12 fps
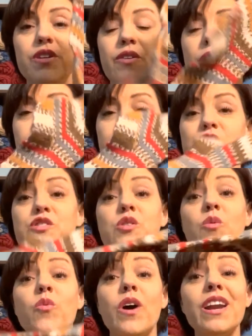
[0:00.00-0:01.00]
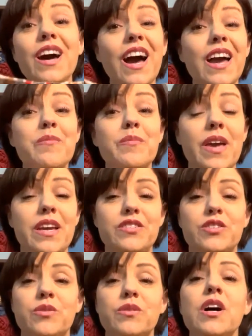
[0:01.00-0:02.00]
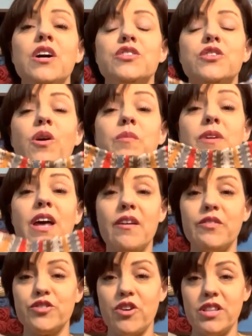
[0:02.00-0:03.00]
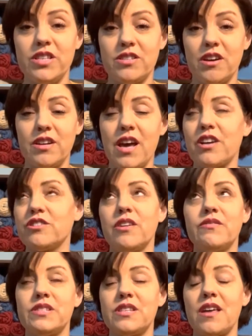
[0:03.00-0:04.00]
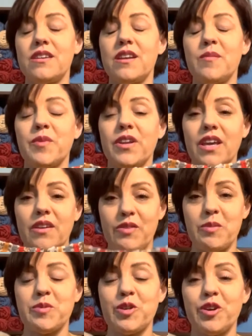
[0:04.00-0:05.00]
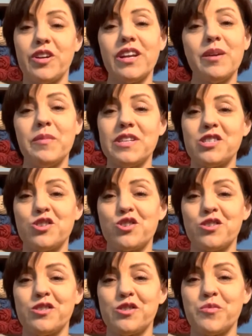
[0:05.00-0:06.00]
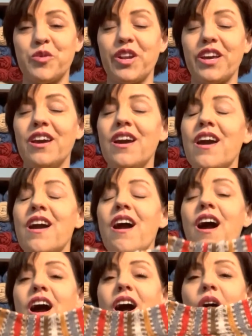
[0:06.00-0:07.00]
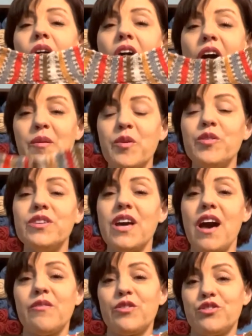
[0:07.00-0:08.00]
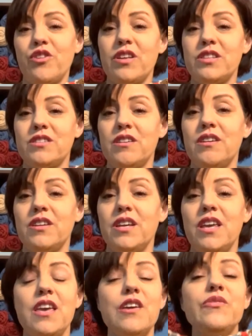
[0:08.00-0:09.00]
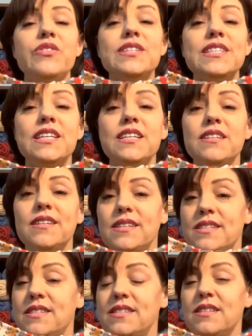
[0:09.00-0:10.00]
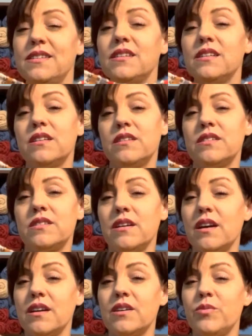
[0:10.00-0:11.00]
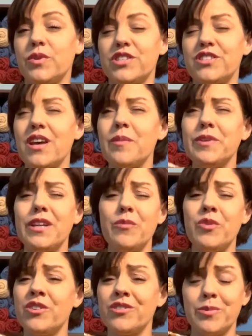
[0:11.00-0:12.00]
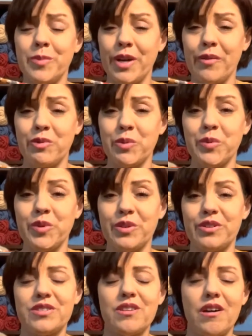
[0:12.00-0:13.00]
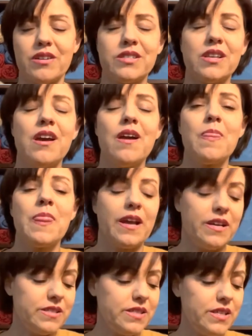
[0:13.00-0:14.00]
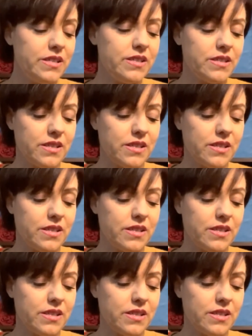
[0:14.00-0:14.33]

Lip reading: grams. So what I may do, so I'm going to have her try these on. Actually, I've decided I'm going to give them to her, and I messaged her this morning. I'm going to have her try this on. If indeed it is still a little snug, which, I mean, I want her to be comfortable in her socks. because this is a